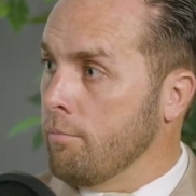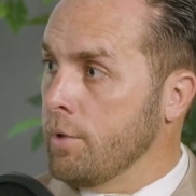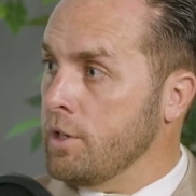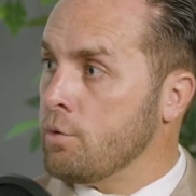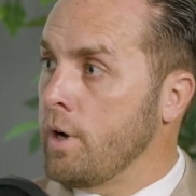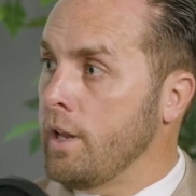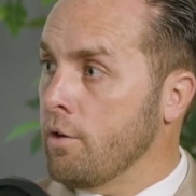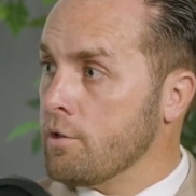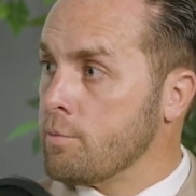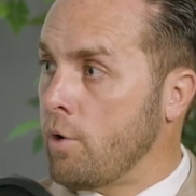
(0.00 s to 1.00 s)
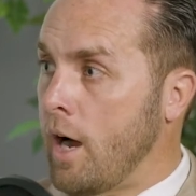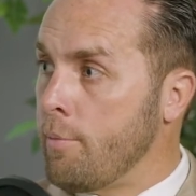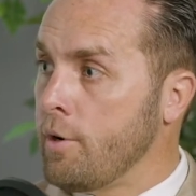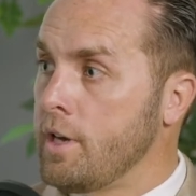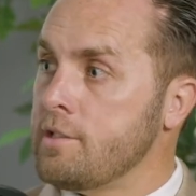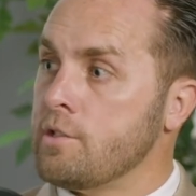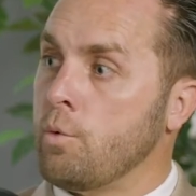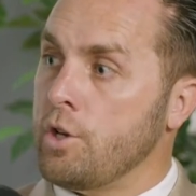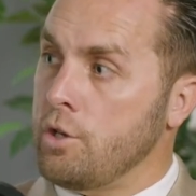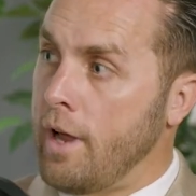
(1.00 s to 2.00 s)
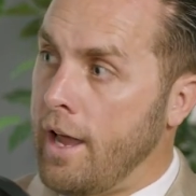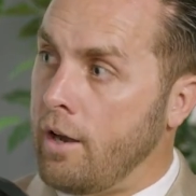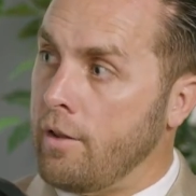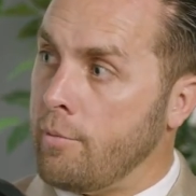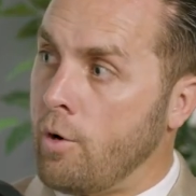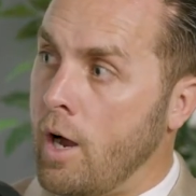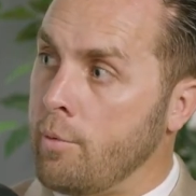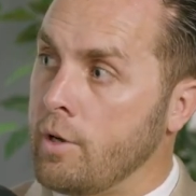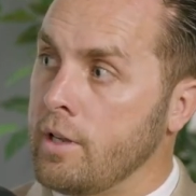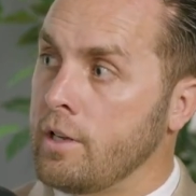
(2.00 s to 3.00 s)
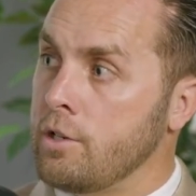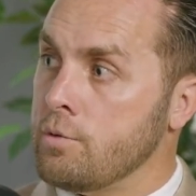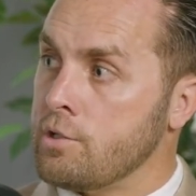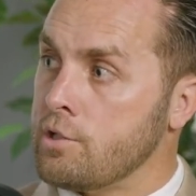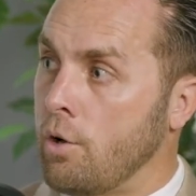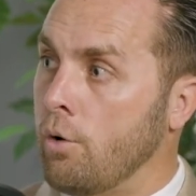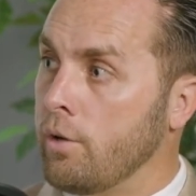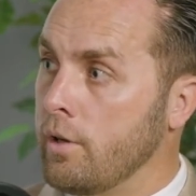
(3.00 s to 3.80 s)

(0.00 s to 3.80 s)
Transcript: between those properties as what you had on the property that you sold.